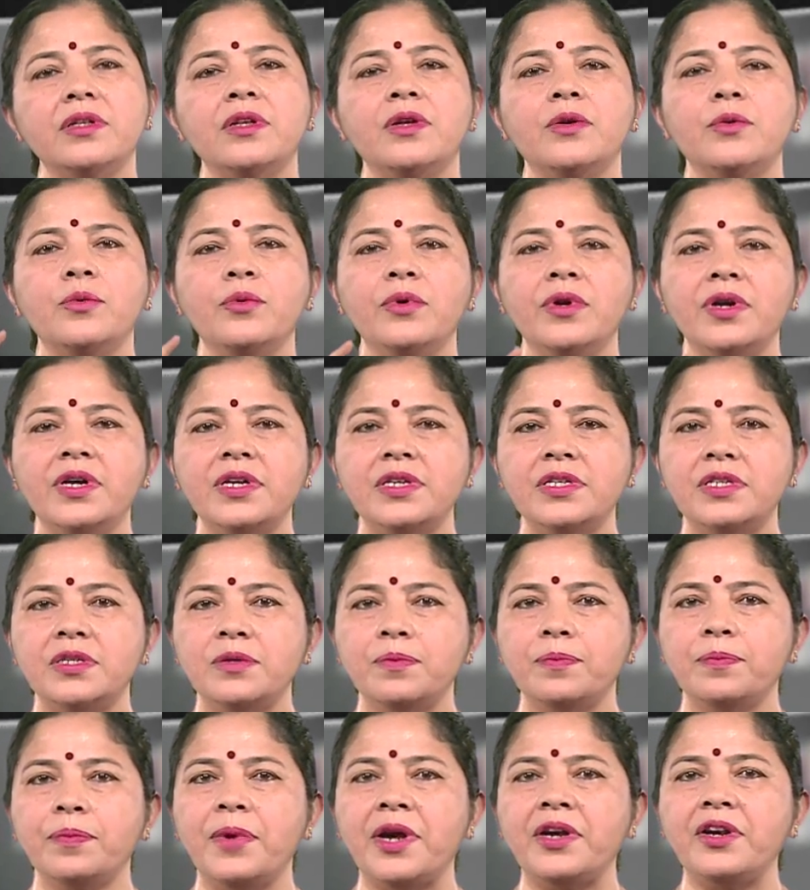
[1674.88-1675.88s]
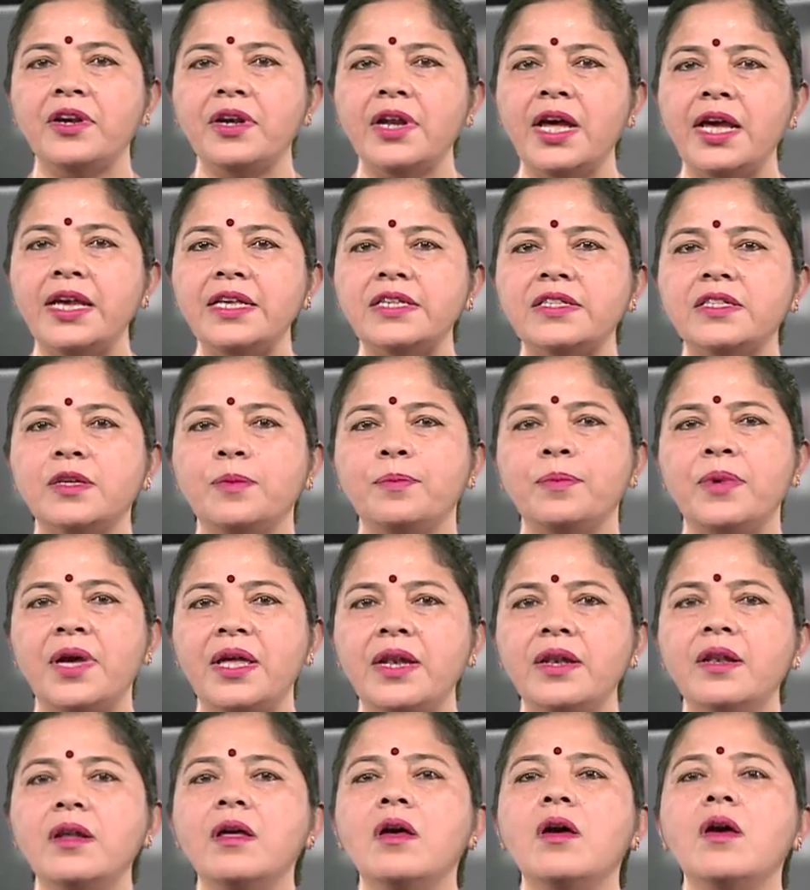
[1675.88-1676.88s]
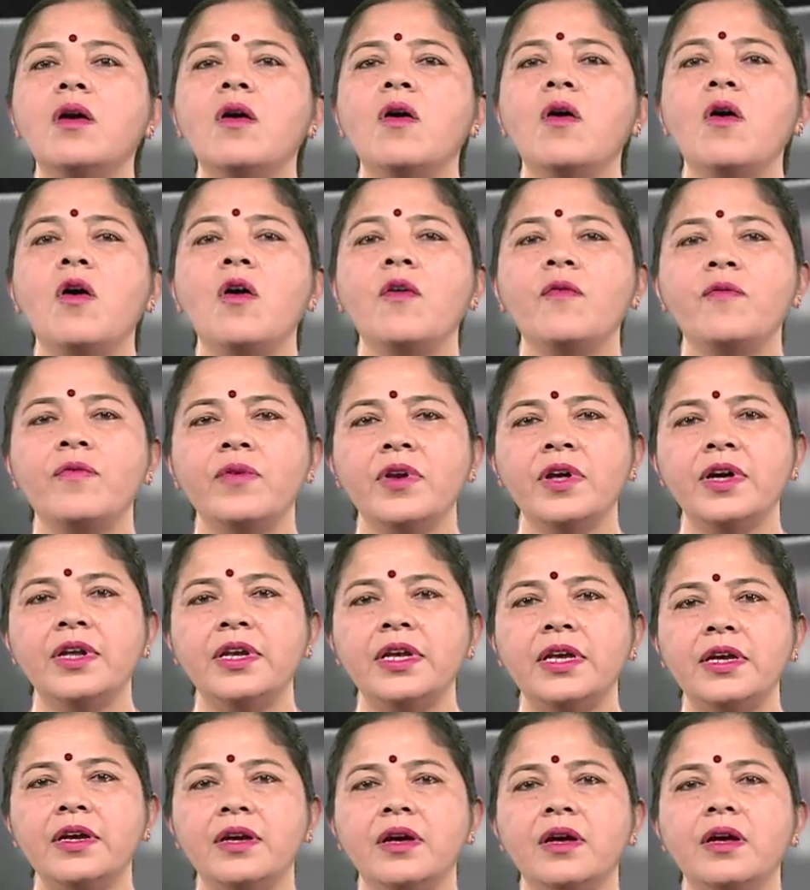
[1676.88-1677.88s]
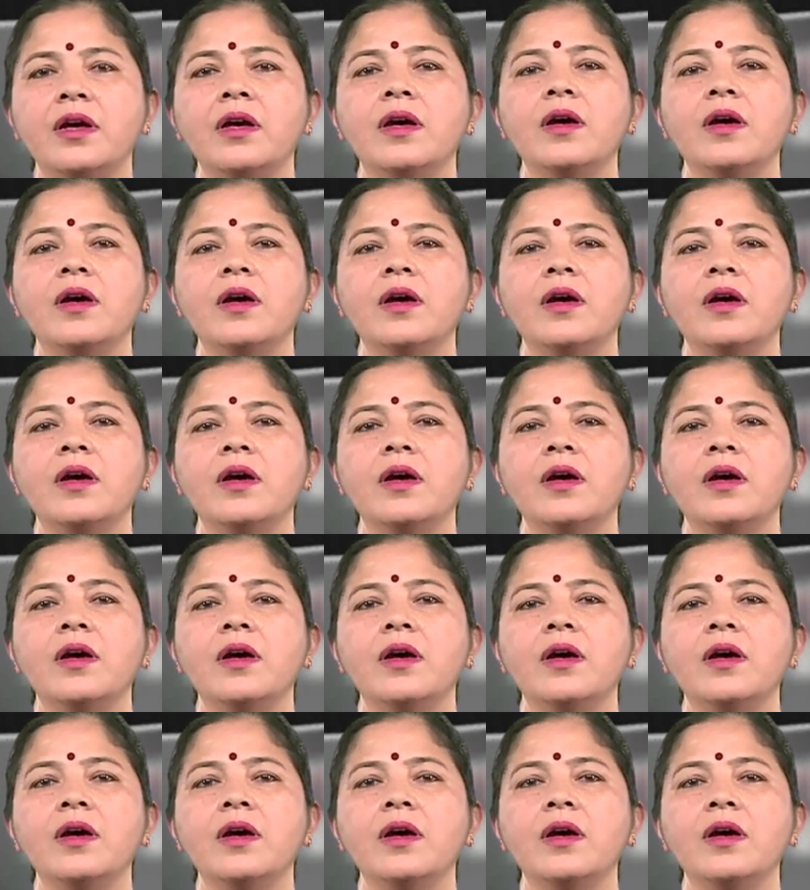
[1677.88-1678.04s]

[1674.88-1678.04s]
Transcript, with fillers: The rulers patronized the men of learning.